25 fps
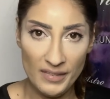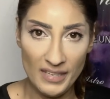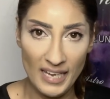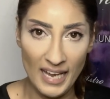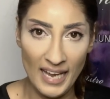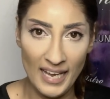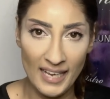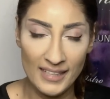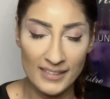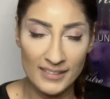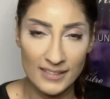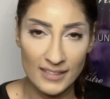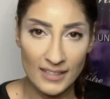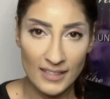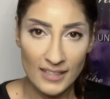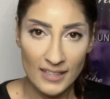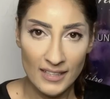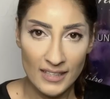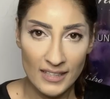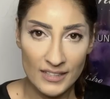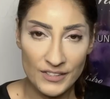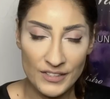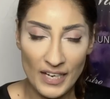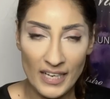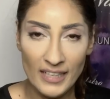And
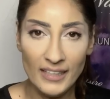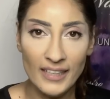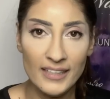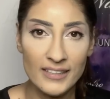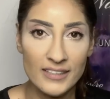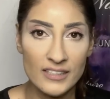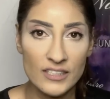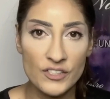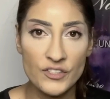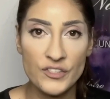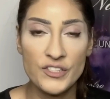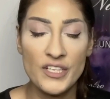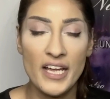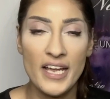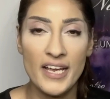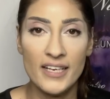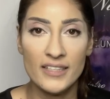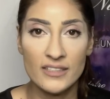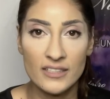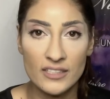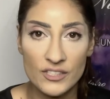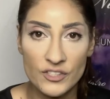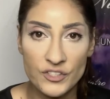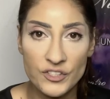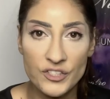as I like to say,
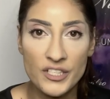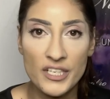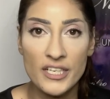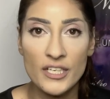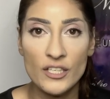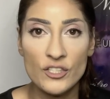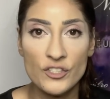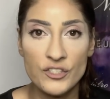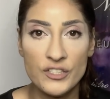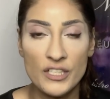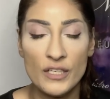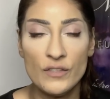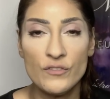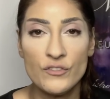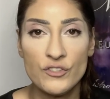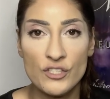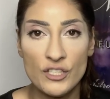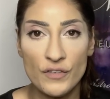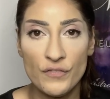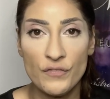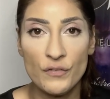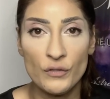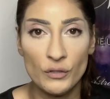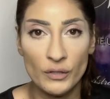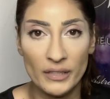to see ourselves
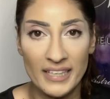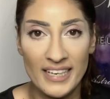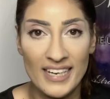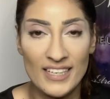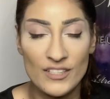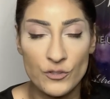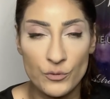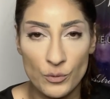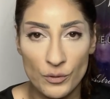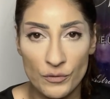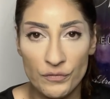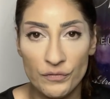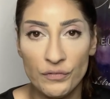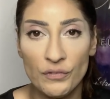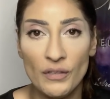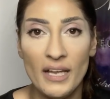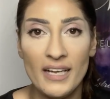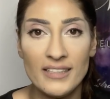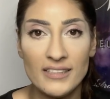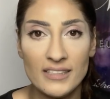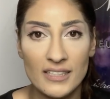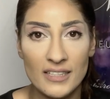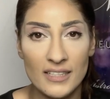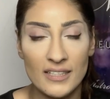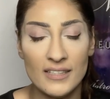differently as
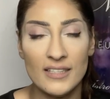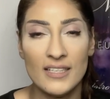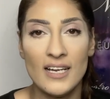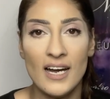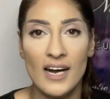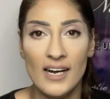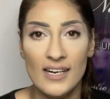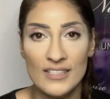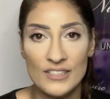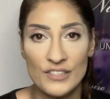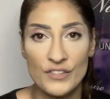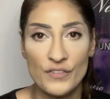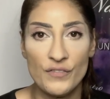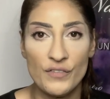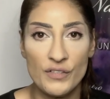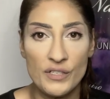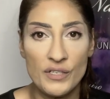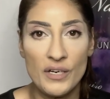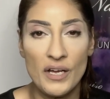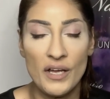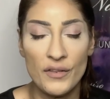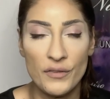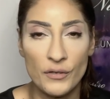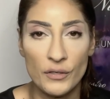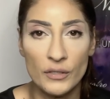reflected in the eyes of
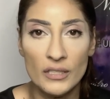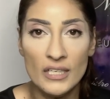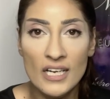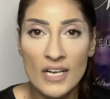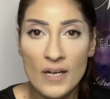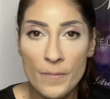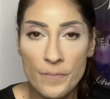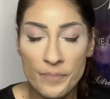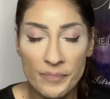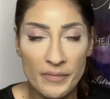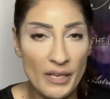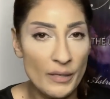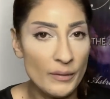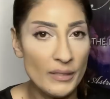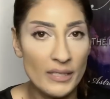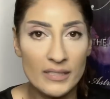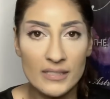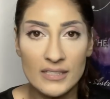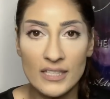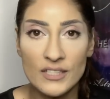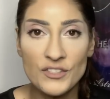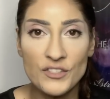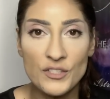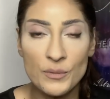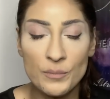another. Now, that
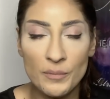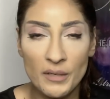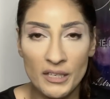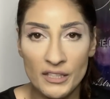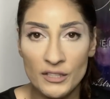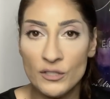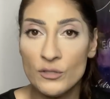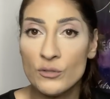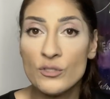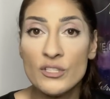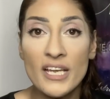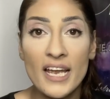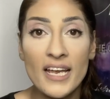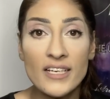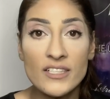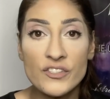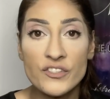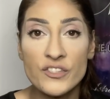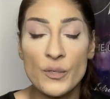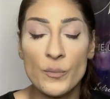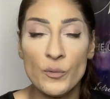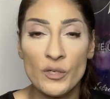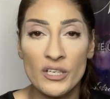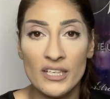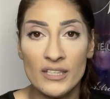doesn't mean you take
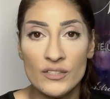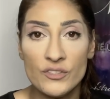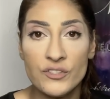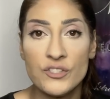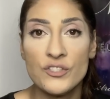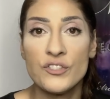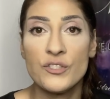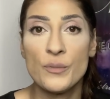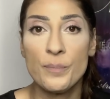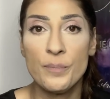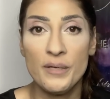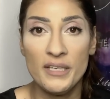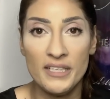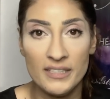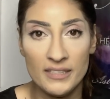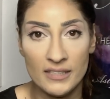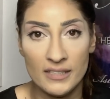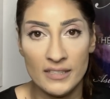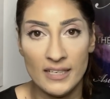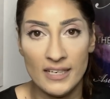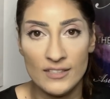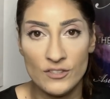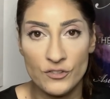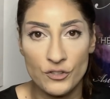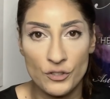someone else's
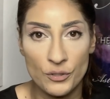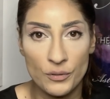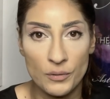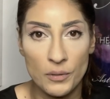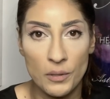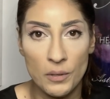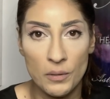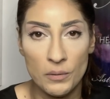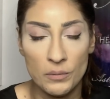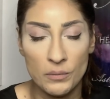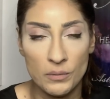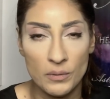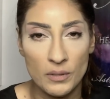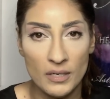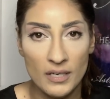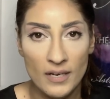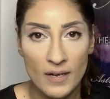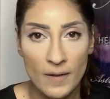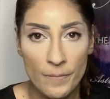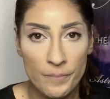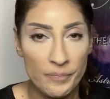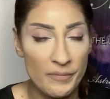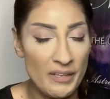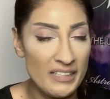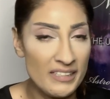opinion as your own.
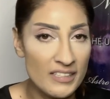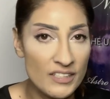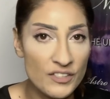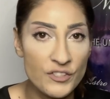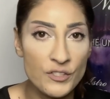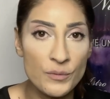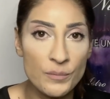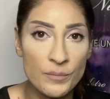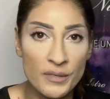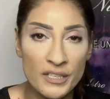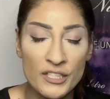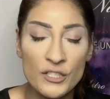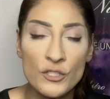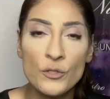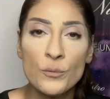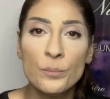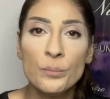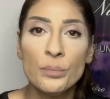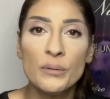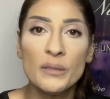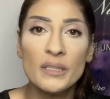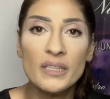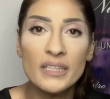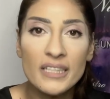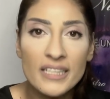That doesn't mean you
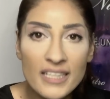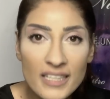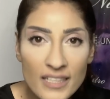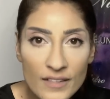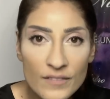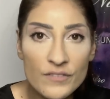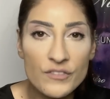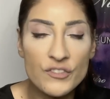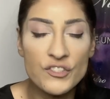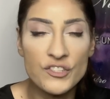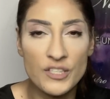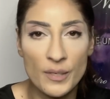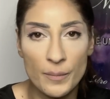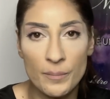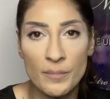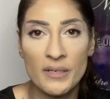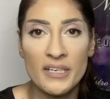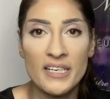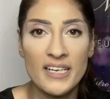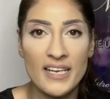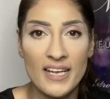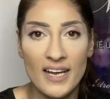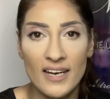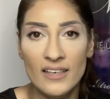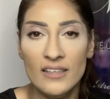believe
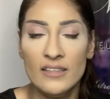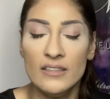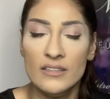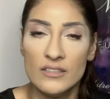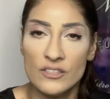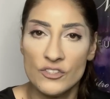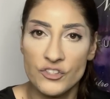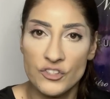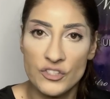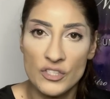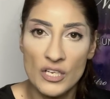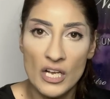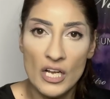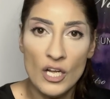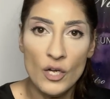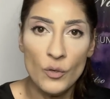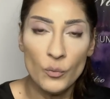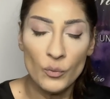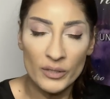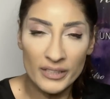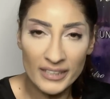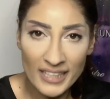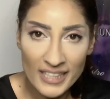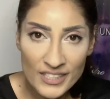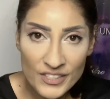somebody else
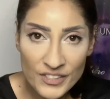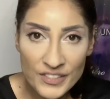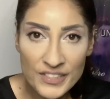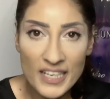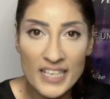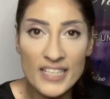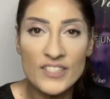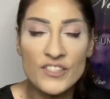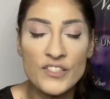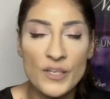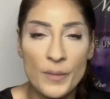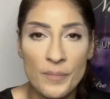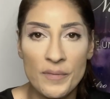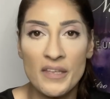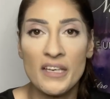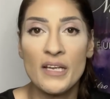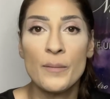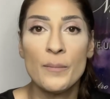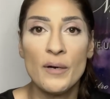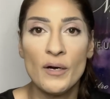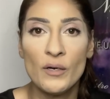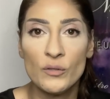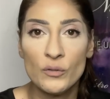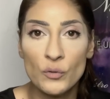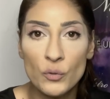when they say something
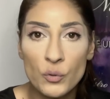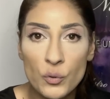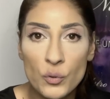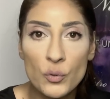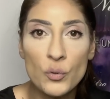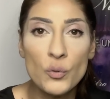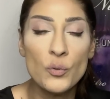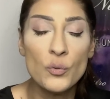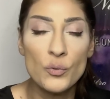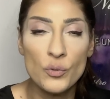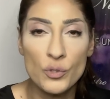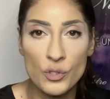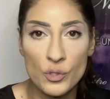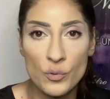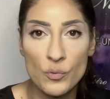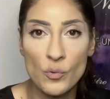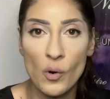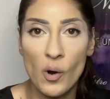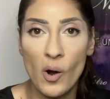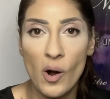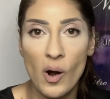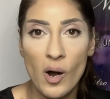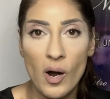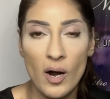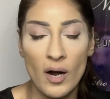about who you
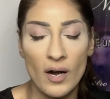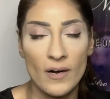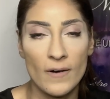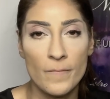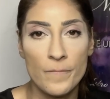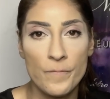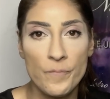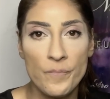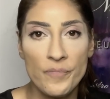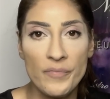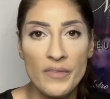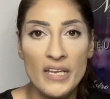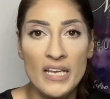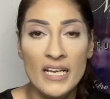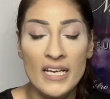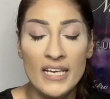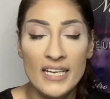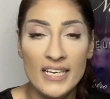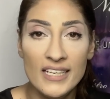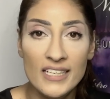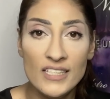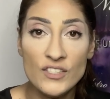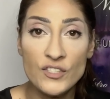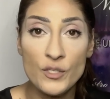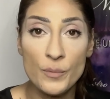are.
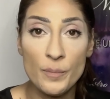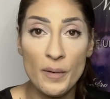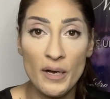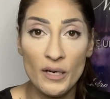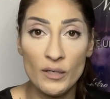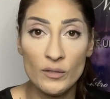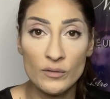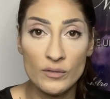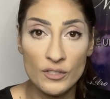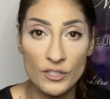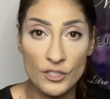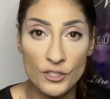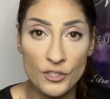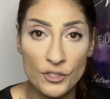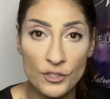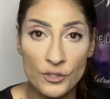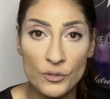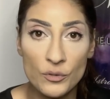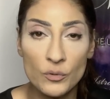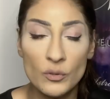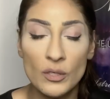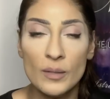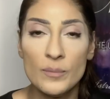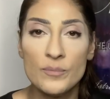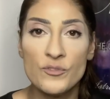It is about
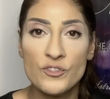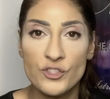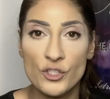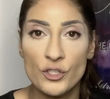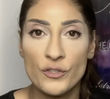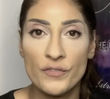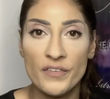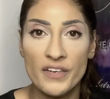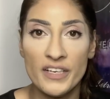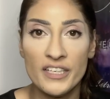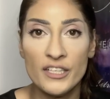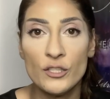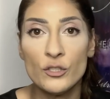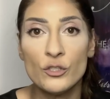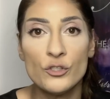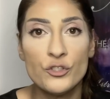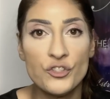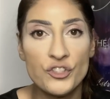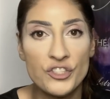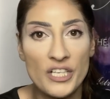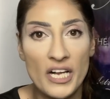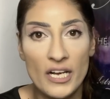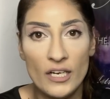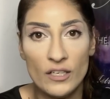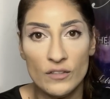you observing
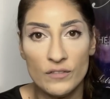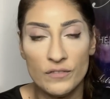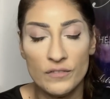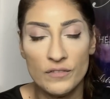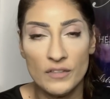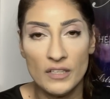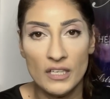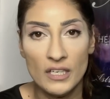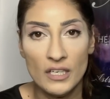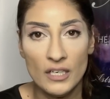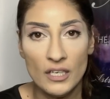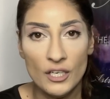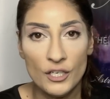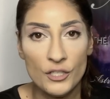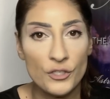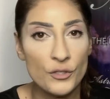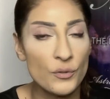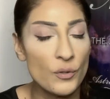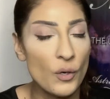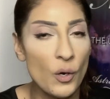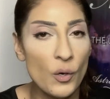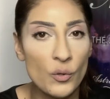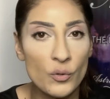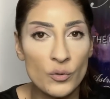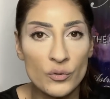yourself,
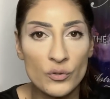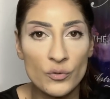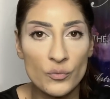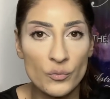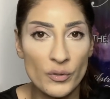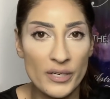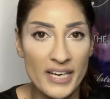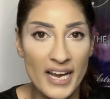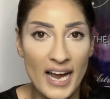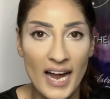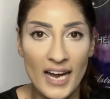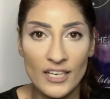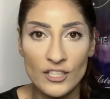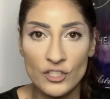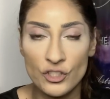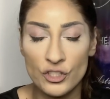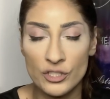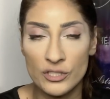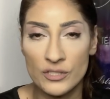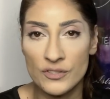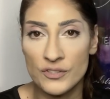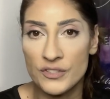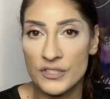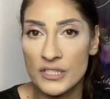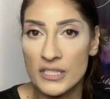your own
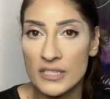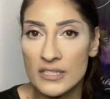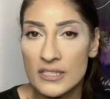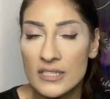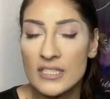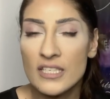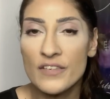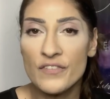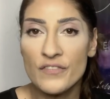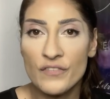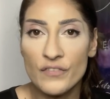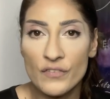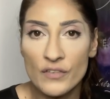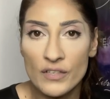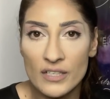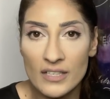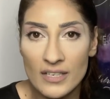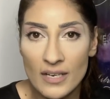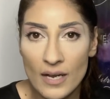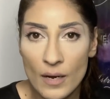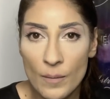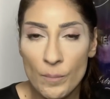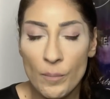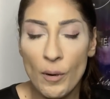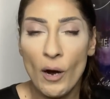reactions, the
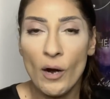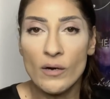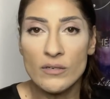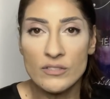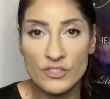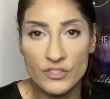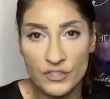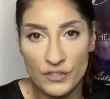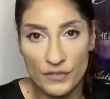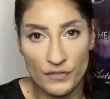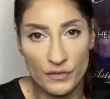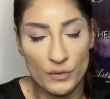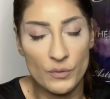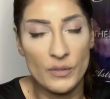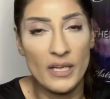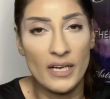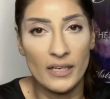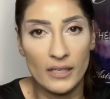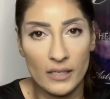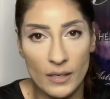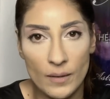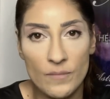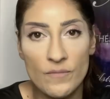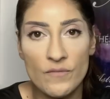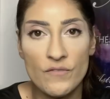different parts of you that
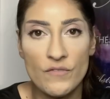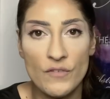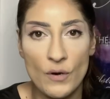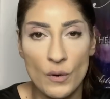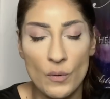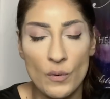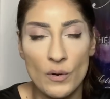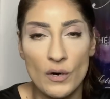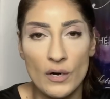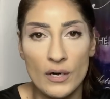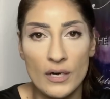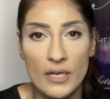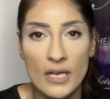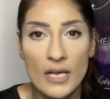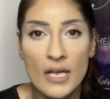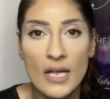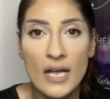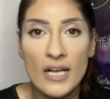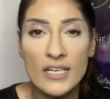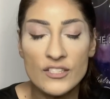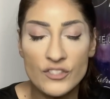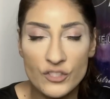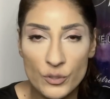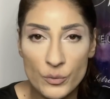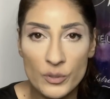come forward
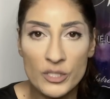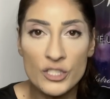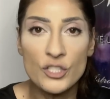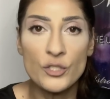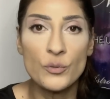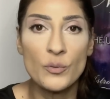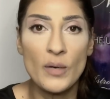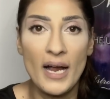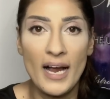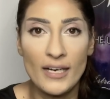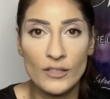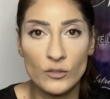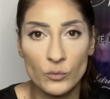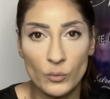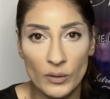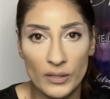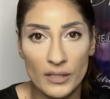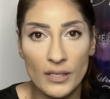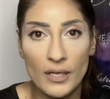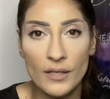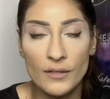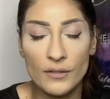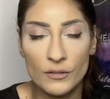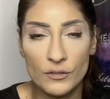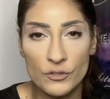as you interact with
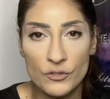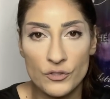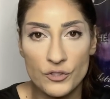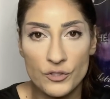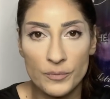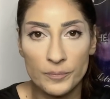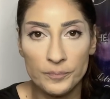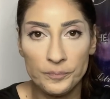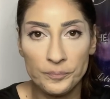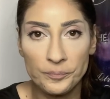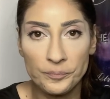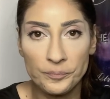others.